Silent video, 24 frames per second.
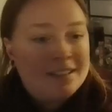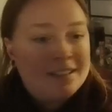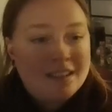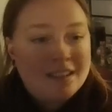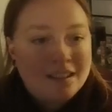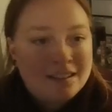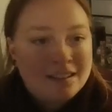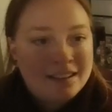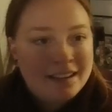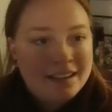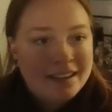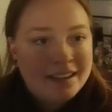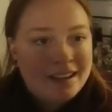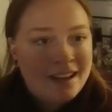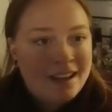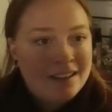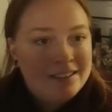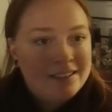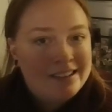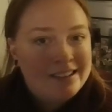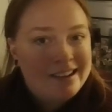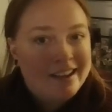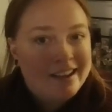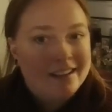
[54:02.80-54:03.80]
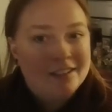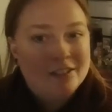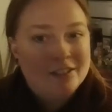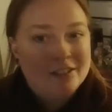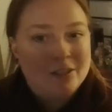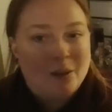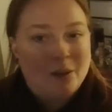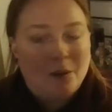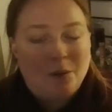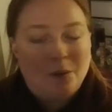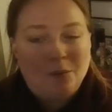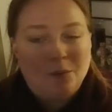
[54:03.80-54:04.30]
that's all that I got today.
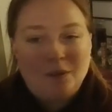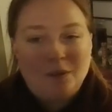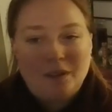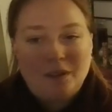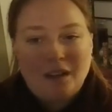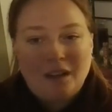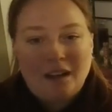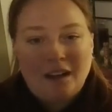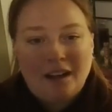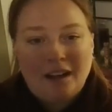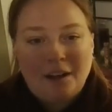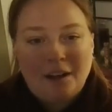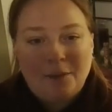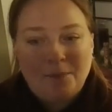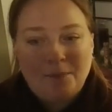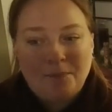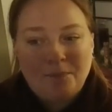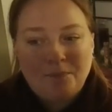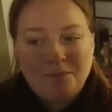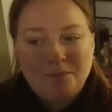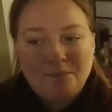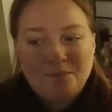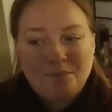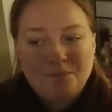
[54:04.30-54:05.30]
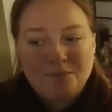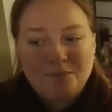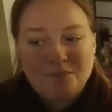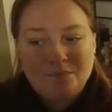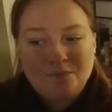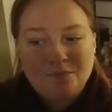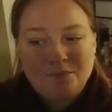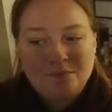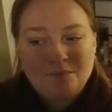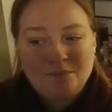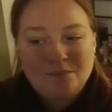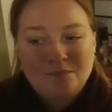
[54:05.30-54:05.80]
So,
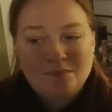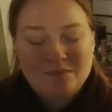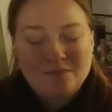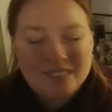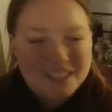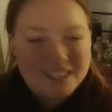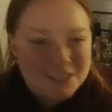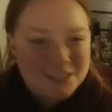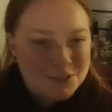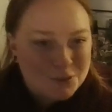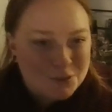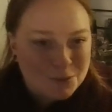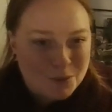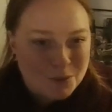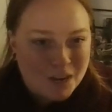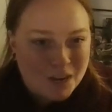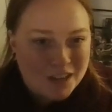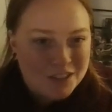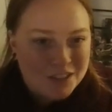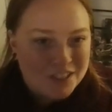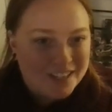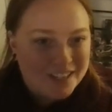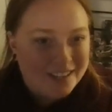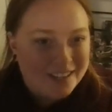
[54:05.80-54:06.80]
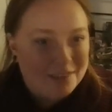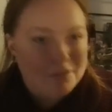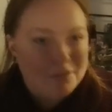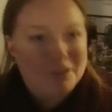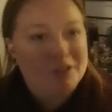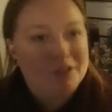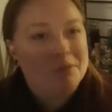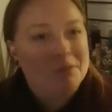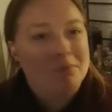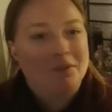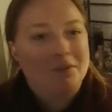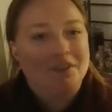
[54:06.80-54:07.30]
thanks for watching. I
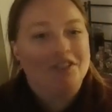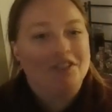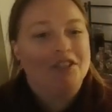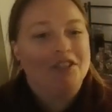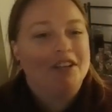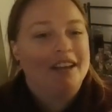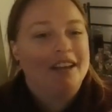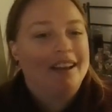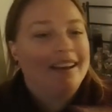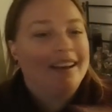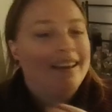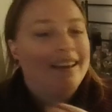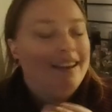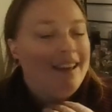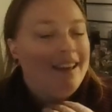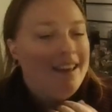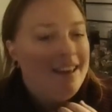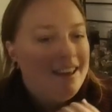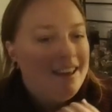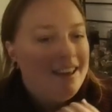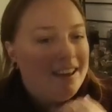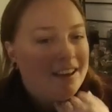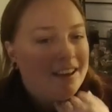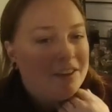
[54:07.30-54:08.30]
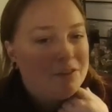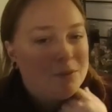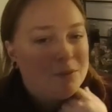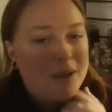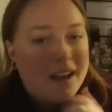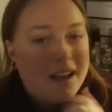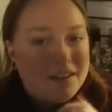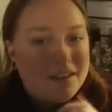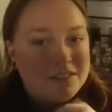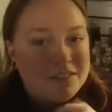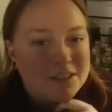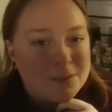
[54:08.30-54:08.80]
really appreciate it. And if you
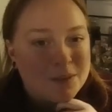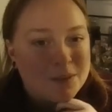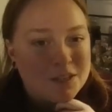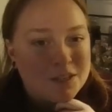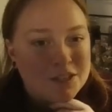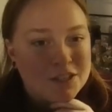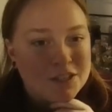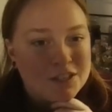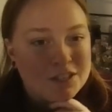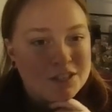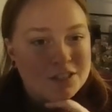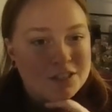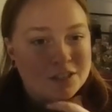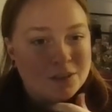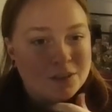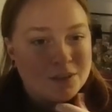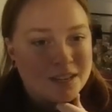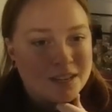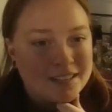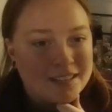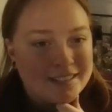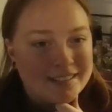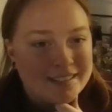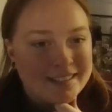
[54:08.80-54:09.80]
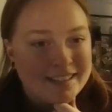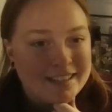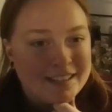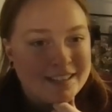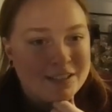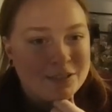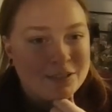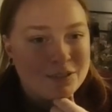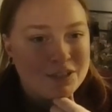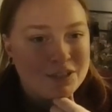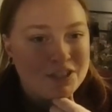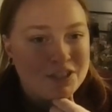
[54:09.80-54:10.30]
have any questions, don't hesitate
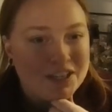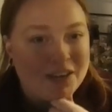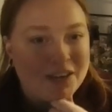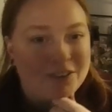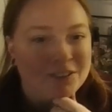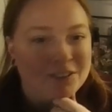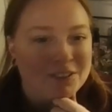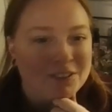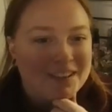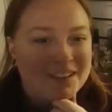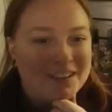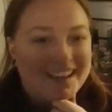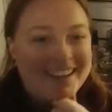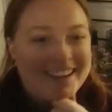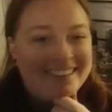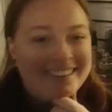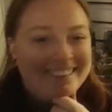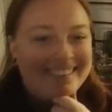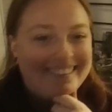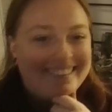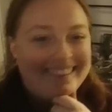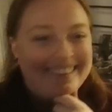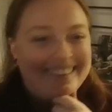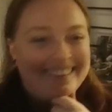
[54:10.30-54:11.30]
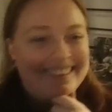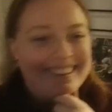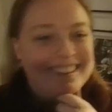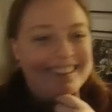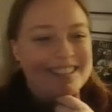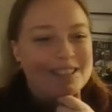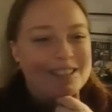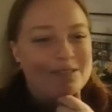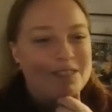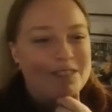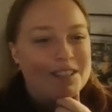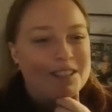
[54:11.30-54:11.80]
to reach out. Okay?
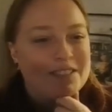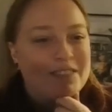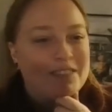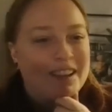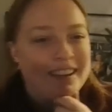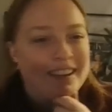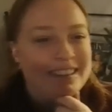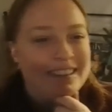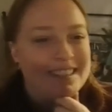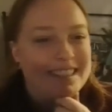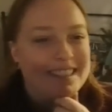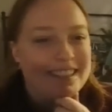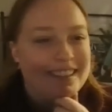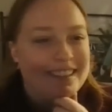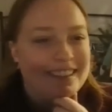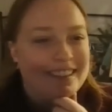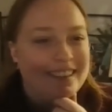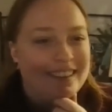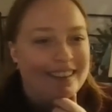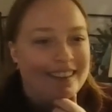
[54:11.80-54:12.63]
Thanks so much, Vince.